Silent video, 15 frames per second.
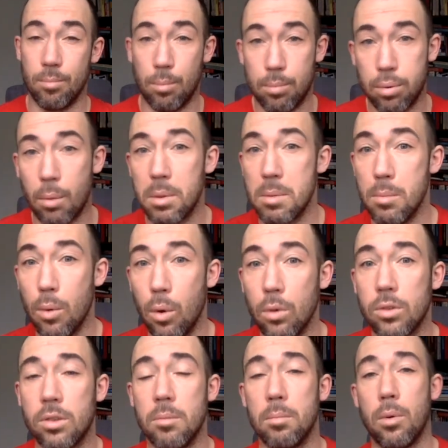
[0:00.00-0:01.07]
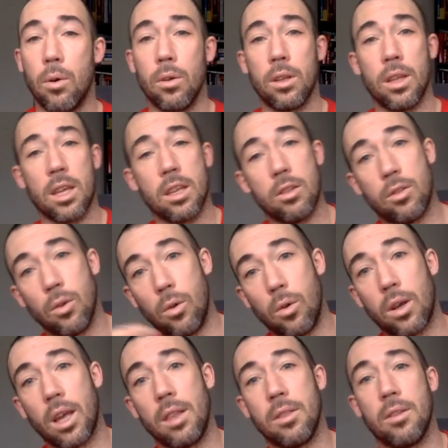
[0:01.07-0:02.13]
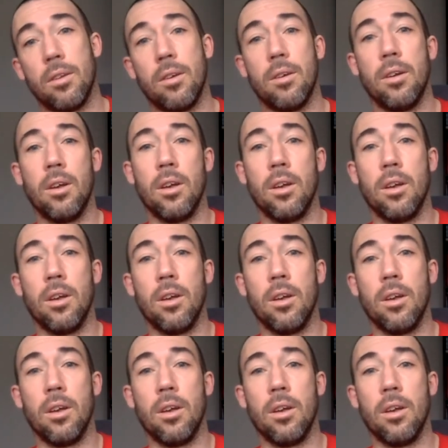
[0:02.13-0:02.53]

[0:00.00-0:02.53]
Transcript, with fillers: probably most importantly that you don't get the